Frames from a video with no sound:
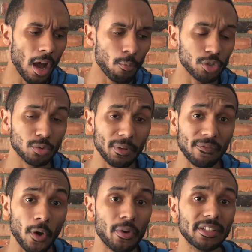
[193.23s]
which will be
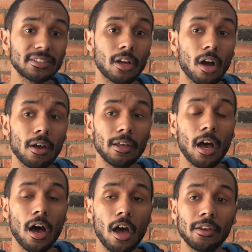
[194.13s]
focused
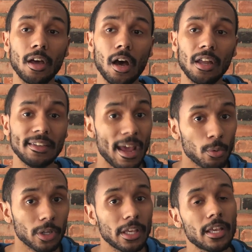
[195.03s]
on
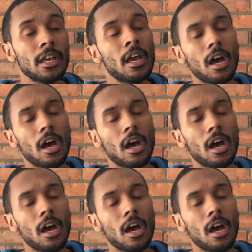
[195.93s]
networking,